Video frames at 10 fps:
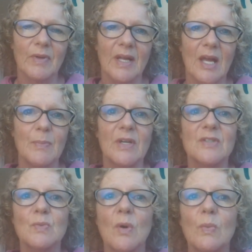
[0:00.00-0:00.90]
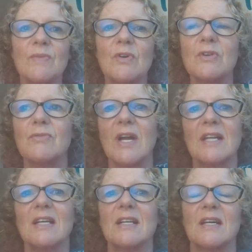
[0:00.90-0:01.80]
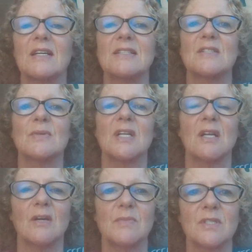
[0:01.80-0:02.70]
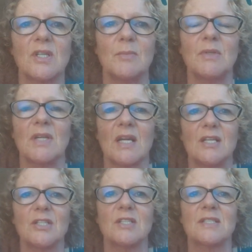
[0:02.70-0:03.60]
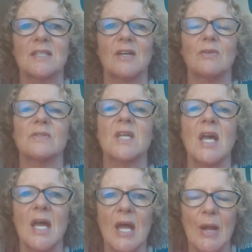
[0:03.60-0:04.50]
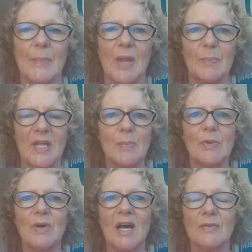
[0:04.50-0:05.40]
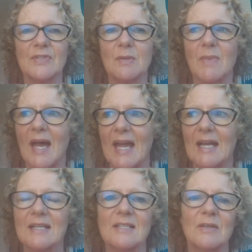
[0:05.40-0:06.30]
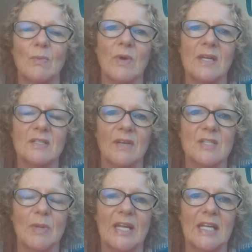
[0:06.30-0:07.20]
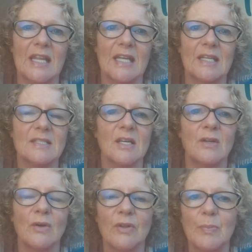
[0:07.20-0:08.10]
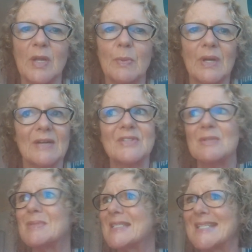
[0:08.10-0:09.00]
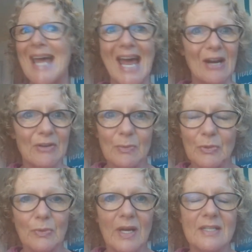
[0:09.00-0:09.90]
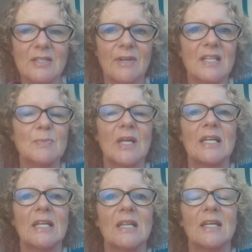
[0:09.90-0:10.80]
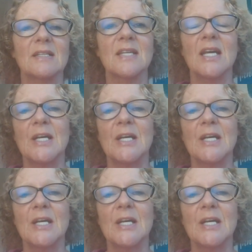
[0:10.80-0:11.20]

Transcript: Okay, because what we've got to recognize is when it comes to communication skills, people have some excellent ways of explaining things, and other people have some terrible ways of explaining things.